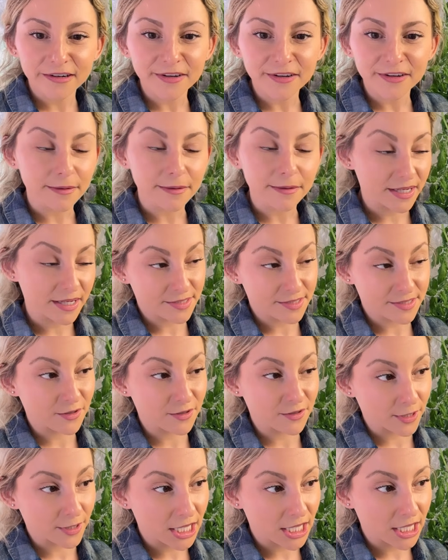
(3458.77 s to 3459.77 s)
and it makes me
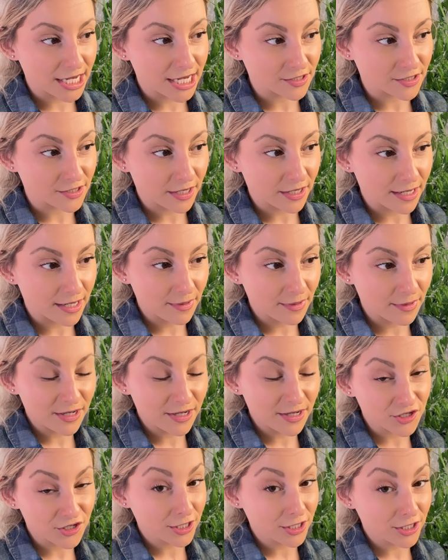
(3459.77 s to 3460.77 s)
realize, okay, maybe
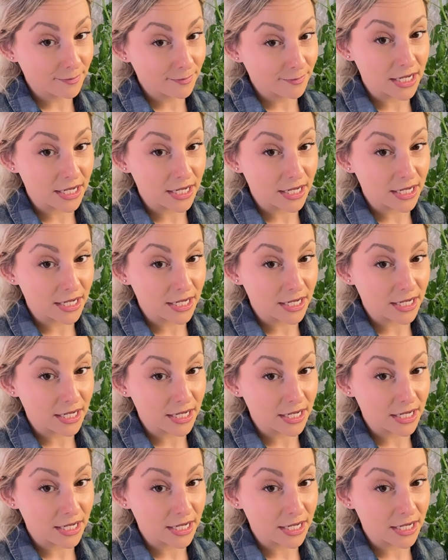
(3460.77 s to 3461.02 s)
I shouldn't be